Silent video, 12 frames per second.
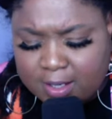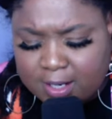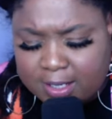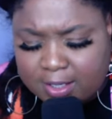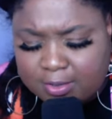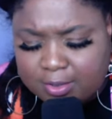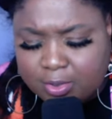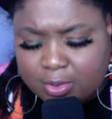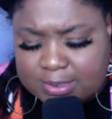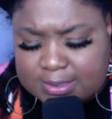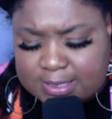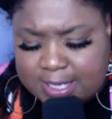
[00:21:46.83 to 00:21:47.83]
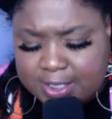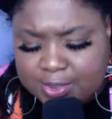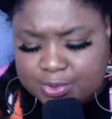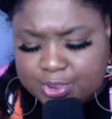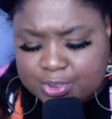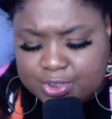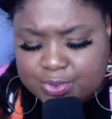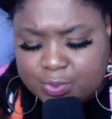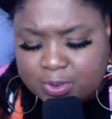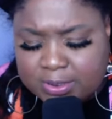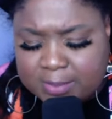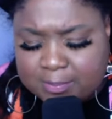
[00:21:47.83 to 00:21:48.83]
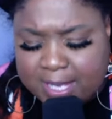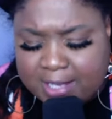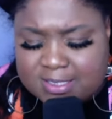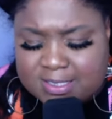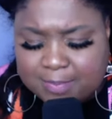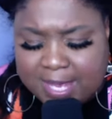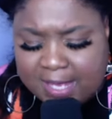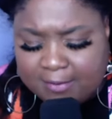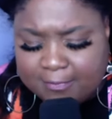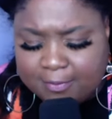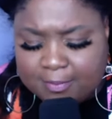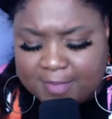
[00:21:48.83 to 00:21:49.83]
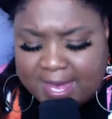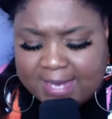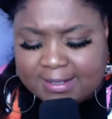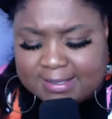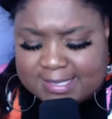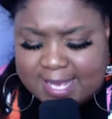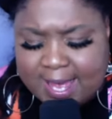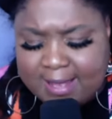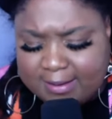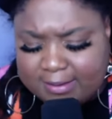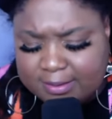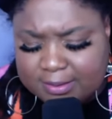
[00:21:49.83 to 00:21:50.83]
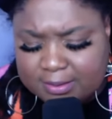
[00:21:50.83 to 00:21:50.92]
And I hear the Lord say, You shall surely bounce back from that attack.